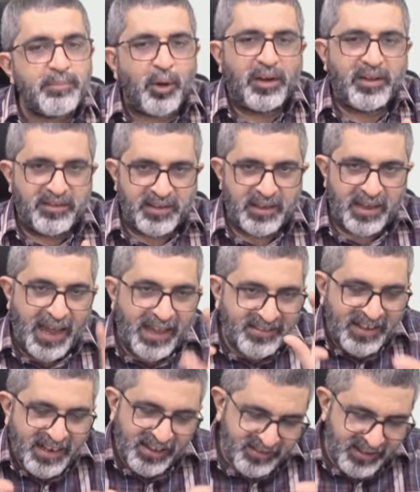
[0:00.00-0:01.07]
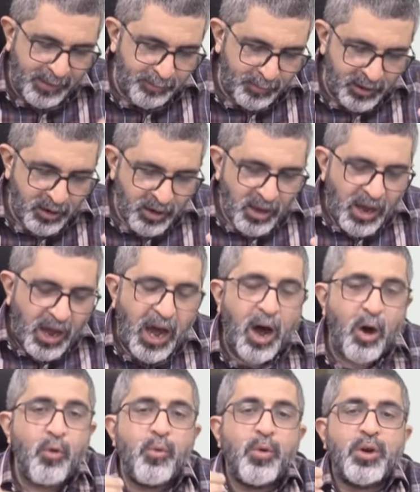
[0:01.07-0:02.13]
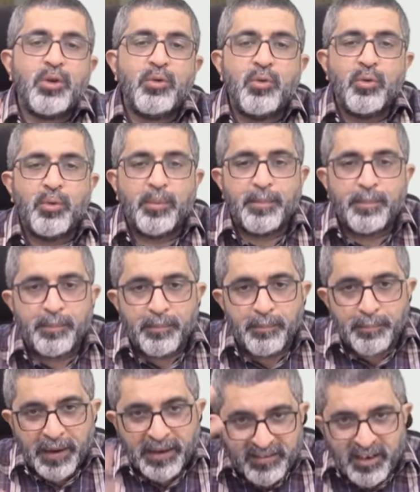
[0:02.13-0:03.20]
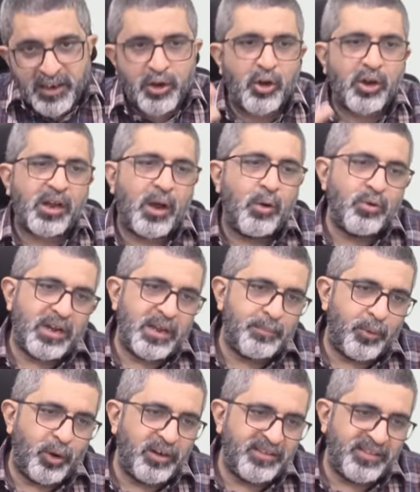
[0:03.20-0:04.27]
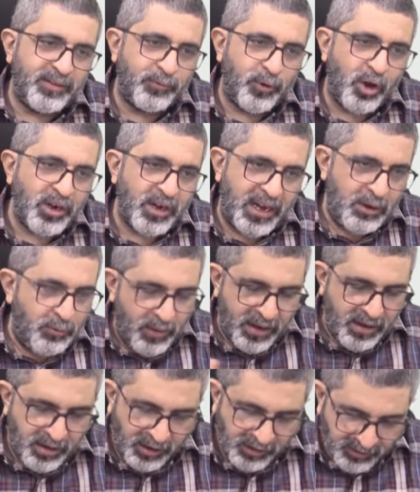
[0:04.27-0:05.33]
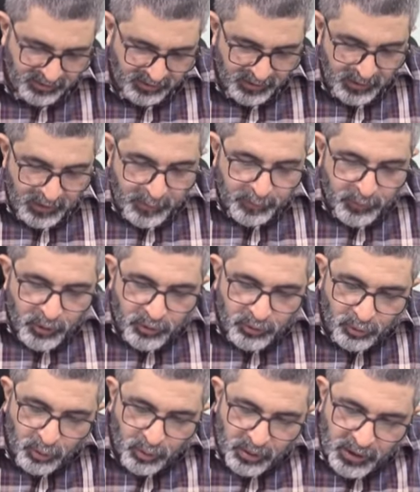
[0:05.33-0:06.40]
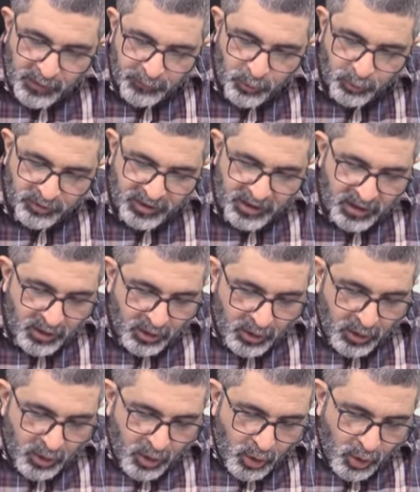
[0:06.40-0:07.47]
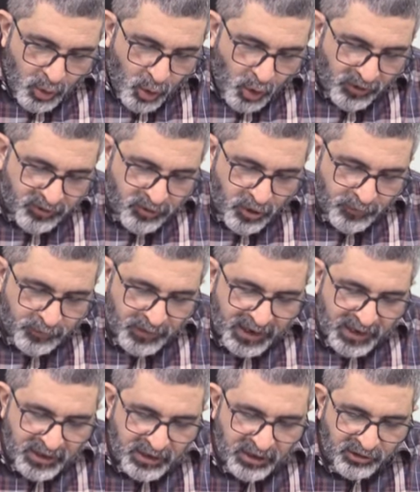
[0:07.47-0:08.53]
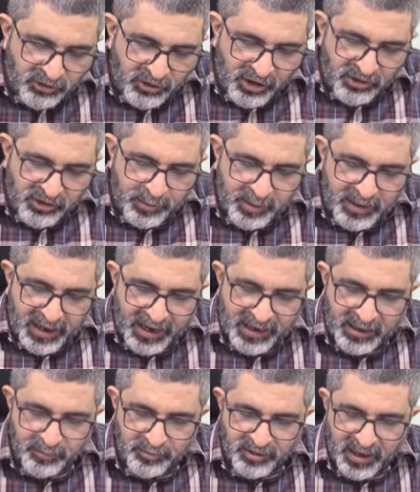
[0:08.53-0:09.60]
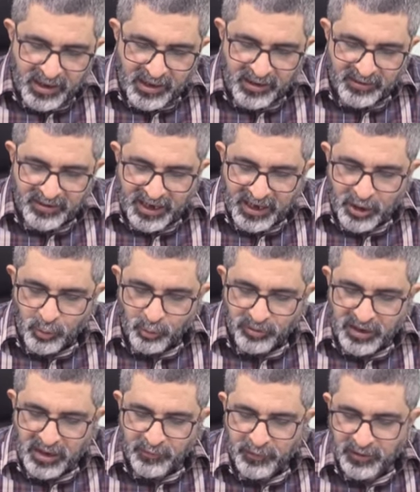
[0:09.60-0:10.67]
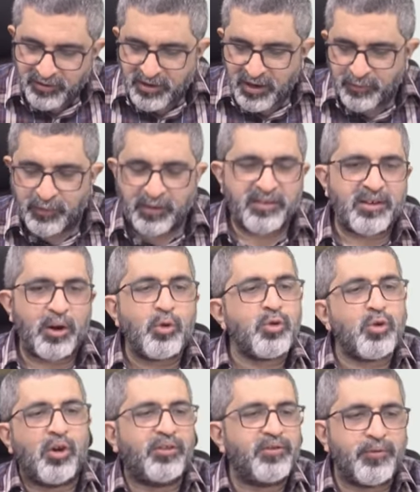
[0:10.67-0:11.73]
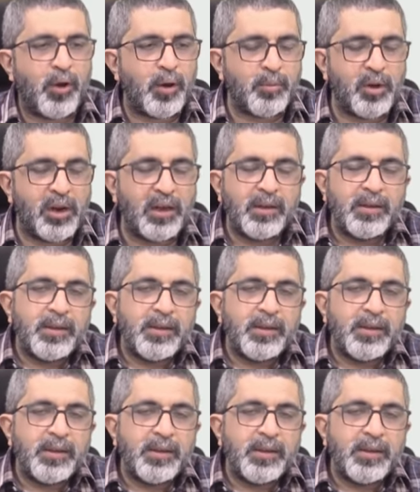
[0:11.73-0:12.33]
policy. As an example, how would you present your accounting policy for inventories? So if you see, cost of interchangeable items are assigned using first in first out cost formula.